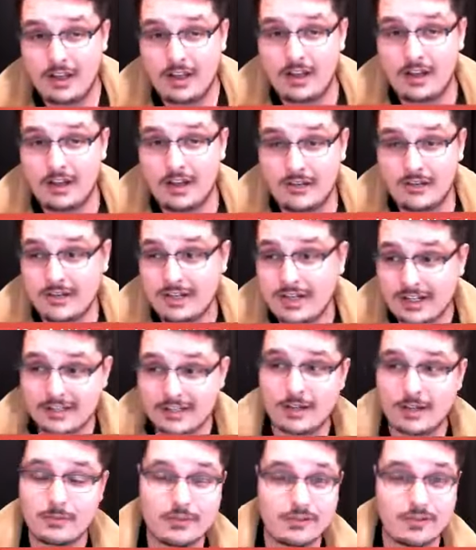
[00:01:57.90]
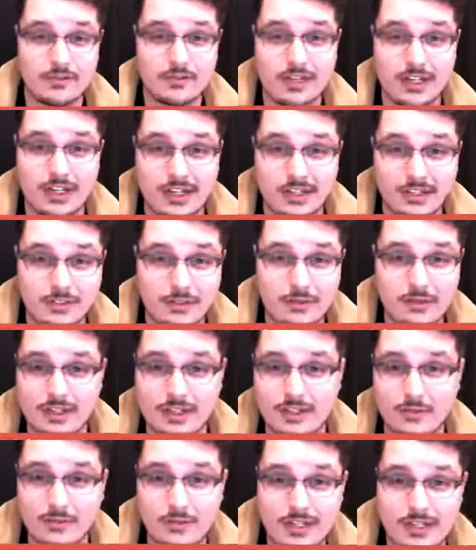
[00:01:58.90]
the next episode that I do
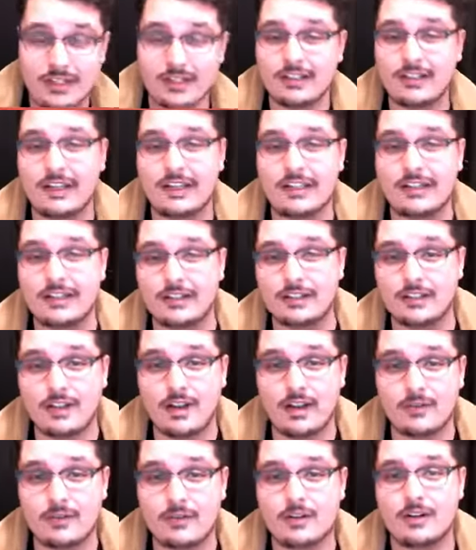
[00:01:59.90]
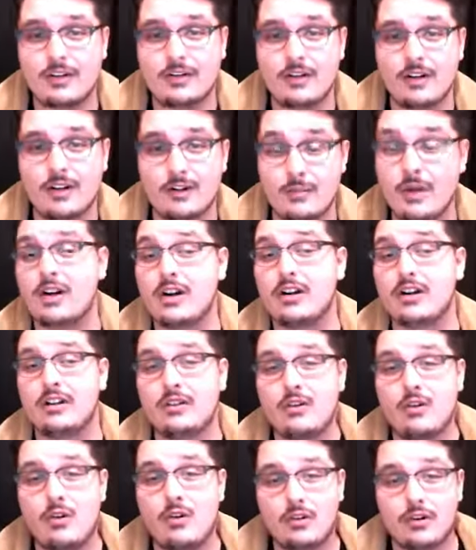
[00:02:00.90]
next week, I'd like to cover American
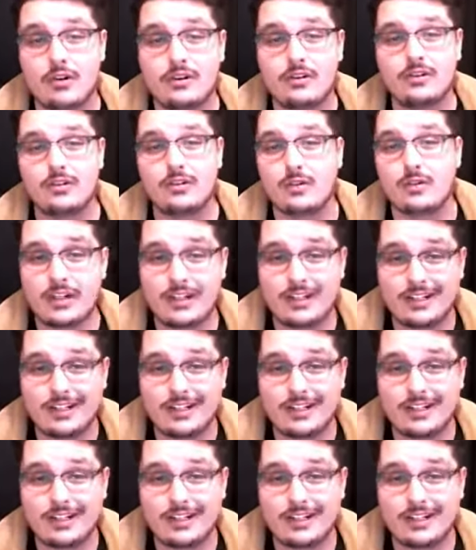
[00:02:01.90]
Horror Story